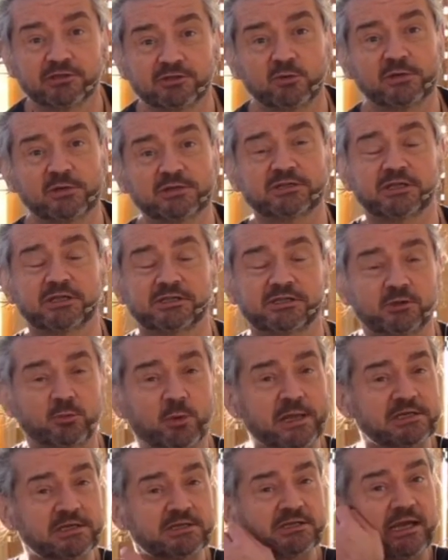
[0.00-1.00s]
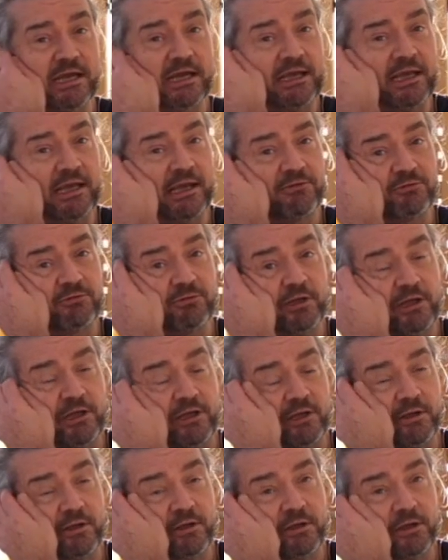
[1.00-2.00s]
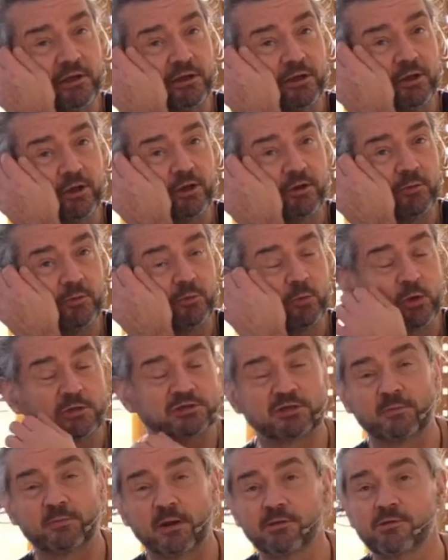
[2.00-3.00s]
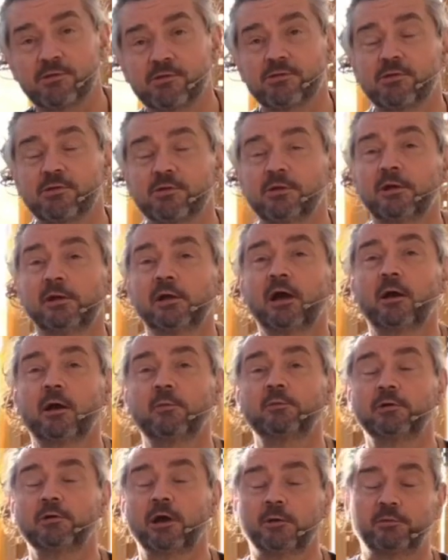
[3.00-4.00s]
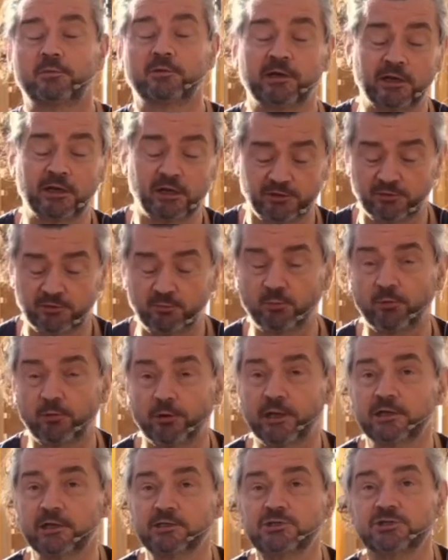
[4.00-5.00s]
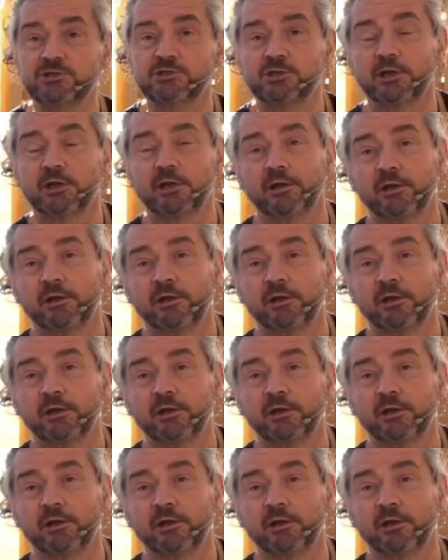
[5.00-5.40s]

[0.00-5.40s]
It's always it's a Wednesday every uh, once a month up up in London Bridge.